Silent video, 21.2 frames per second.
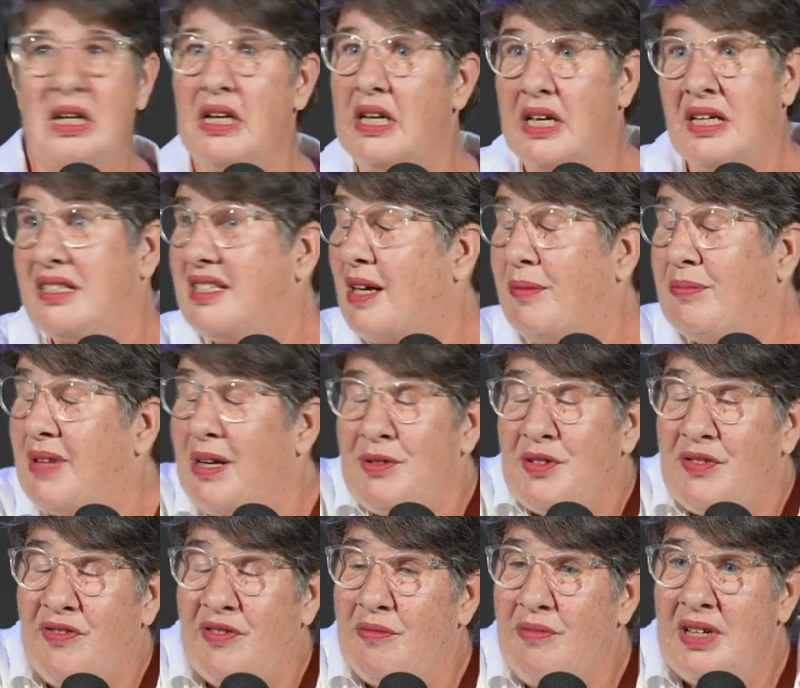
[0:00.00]
like
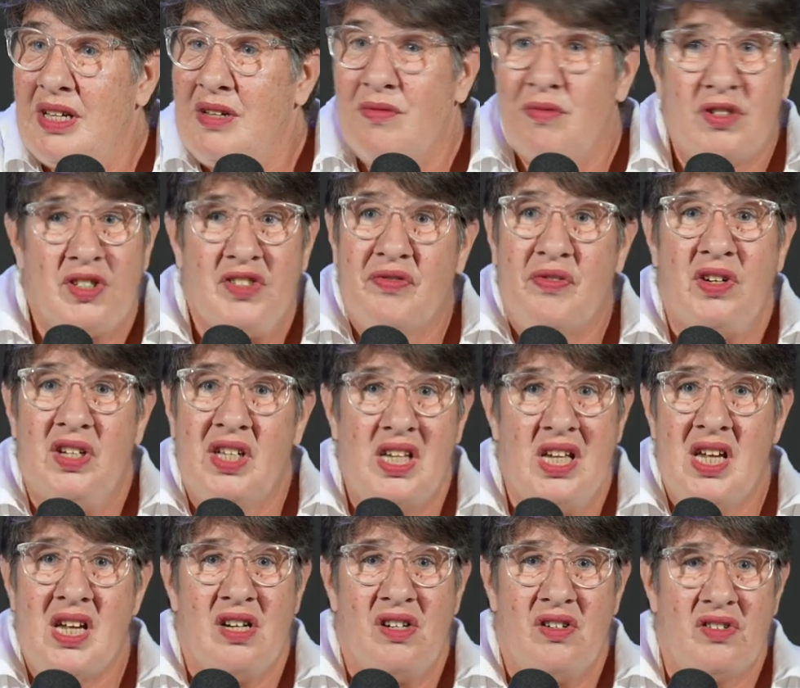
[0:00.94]
sometimes for me it was for
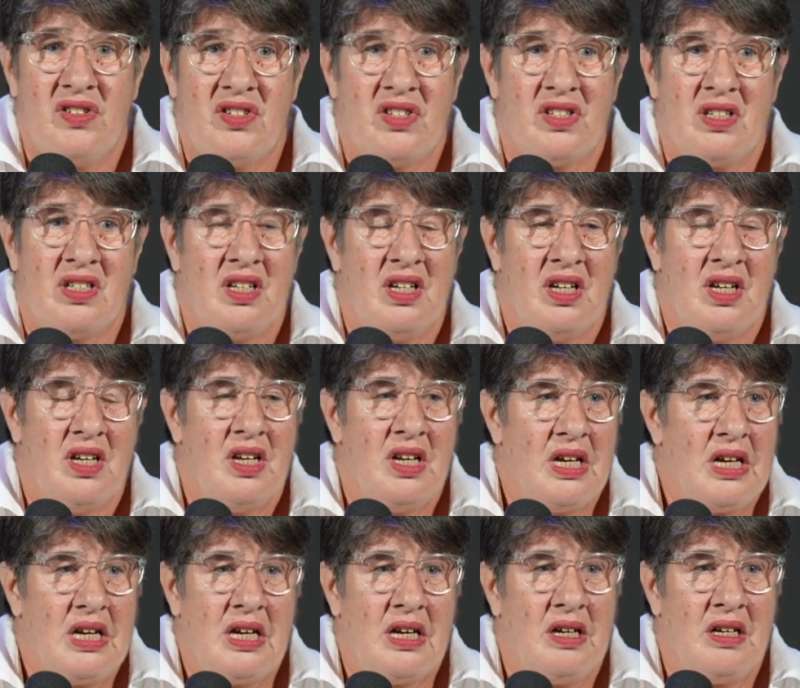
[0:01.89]
years
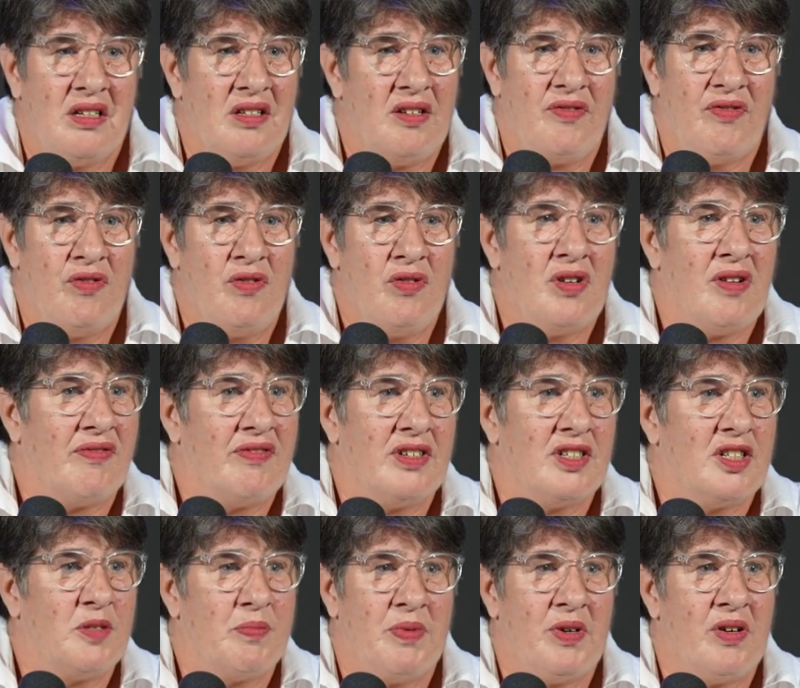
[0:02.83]
the fruit of
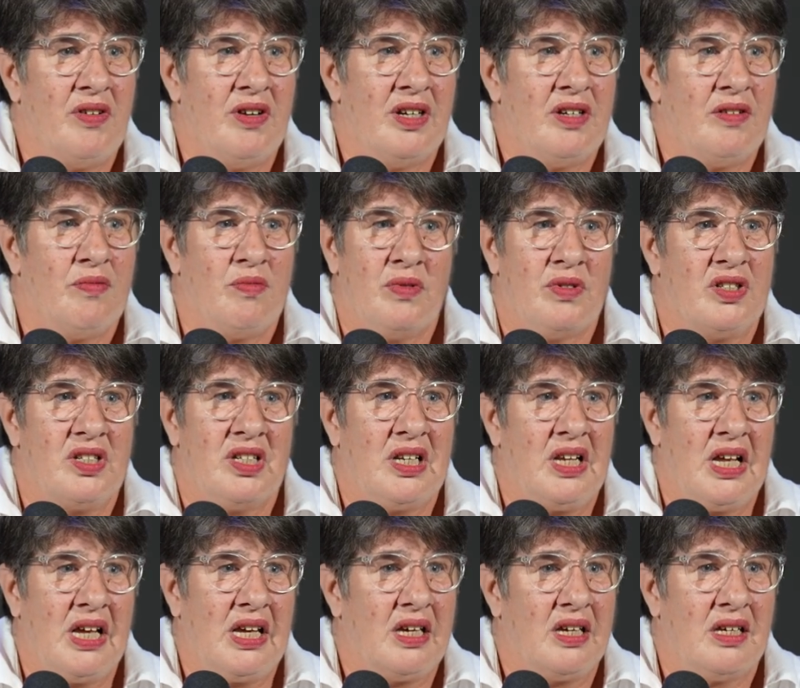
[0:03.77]
the spirit was
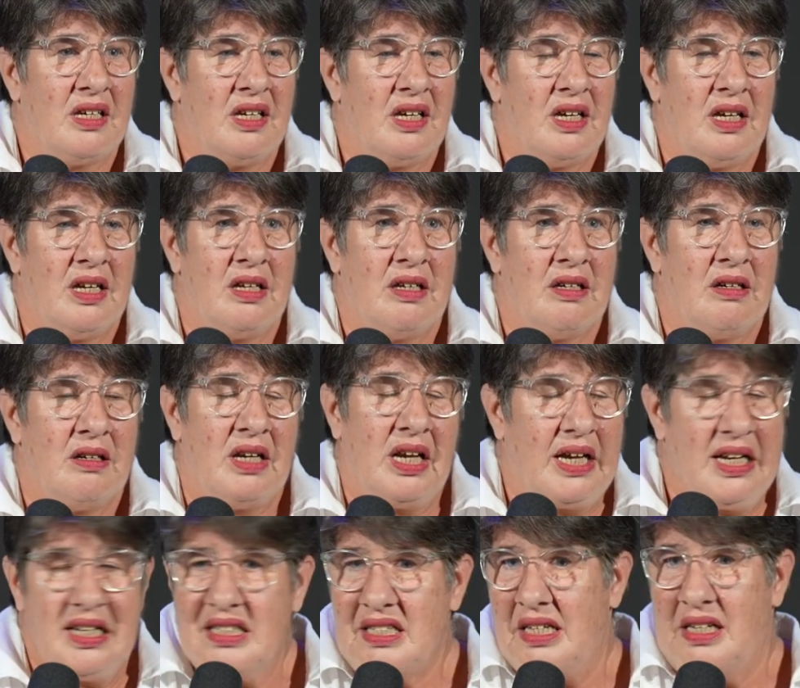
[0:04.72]
like
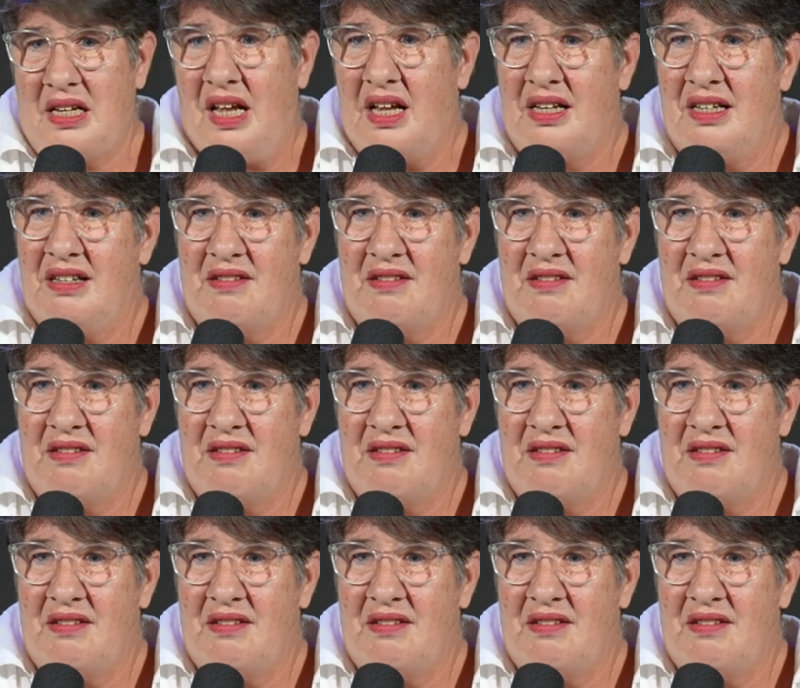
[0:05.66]
I said,